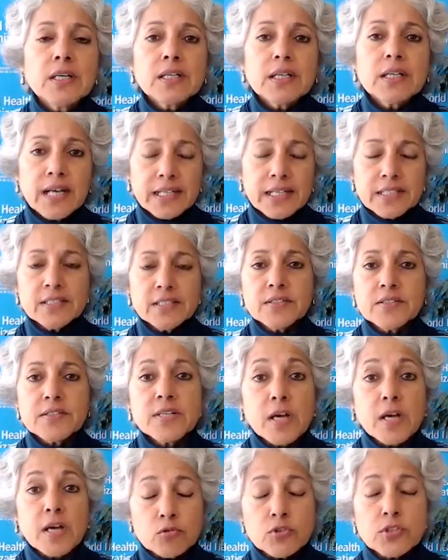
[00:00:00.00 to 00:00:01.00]
guidance,
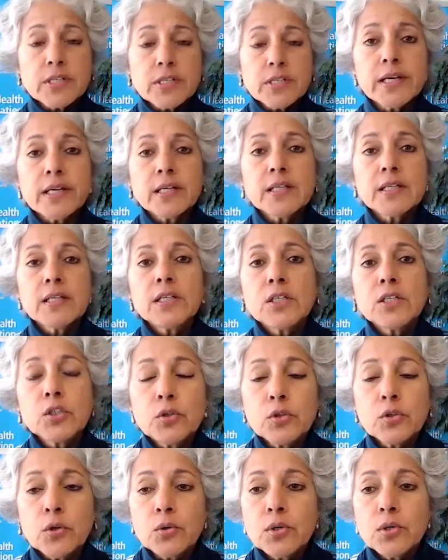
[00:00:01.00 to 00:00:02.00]
counseling,
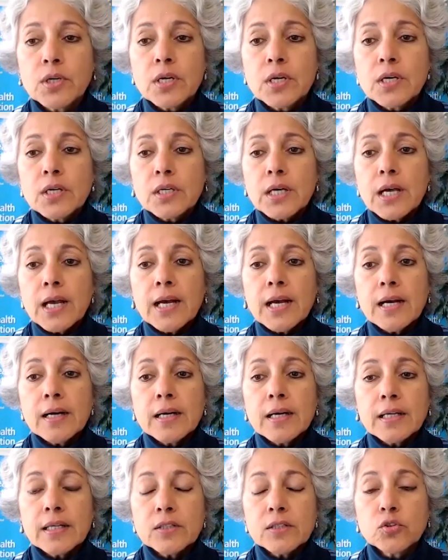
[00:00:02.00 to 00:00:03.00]
you know.
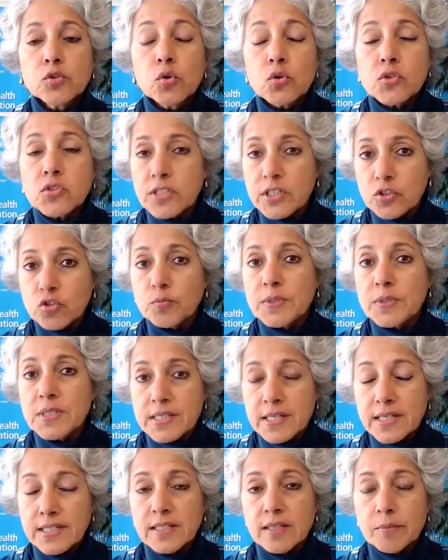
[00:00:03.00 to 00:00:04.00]
Those need to be
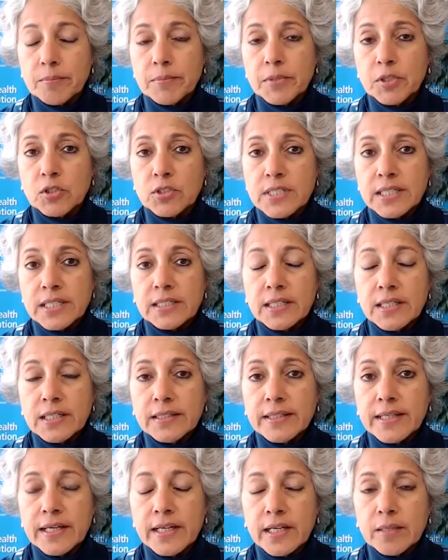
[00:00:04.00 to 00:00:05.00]
set up, because I
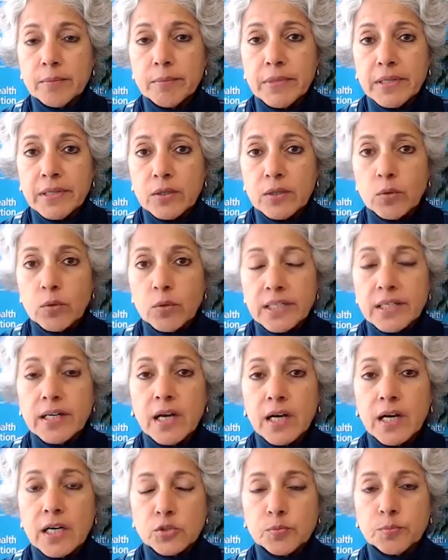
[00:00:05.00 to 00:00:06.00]
think there can be quite a
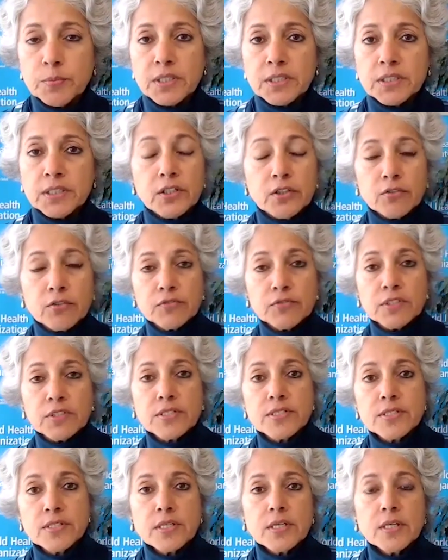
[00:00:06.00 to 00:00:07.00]
large burden of
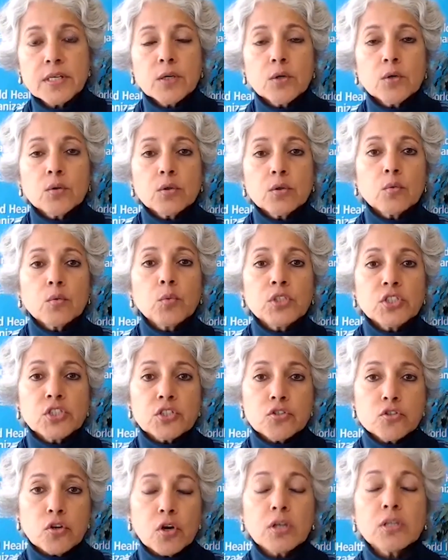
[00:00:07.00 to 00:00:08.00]
this, which
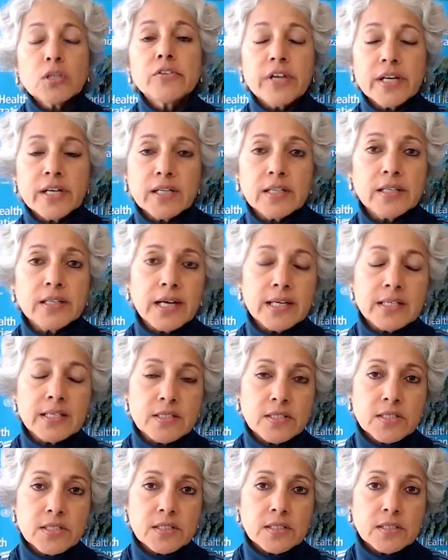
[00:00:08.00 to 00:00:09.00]
is not
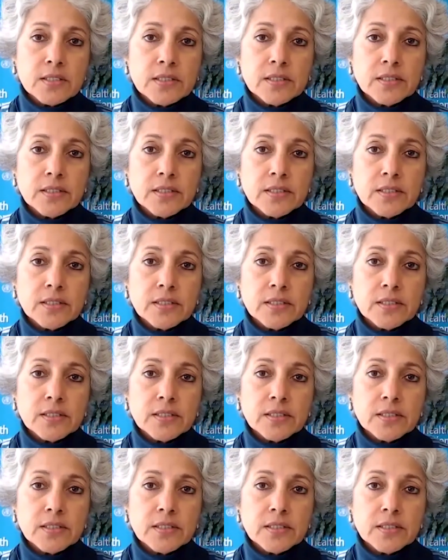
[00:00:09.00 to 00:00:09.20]
recognized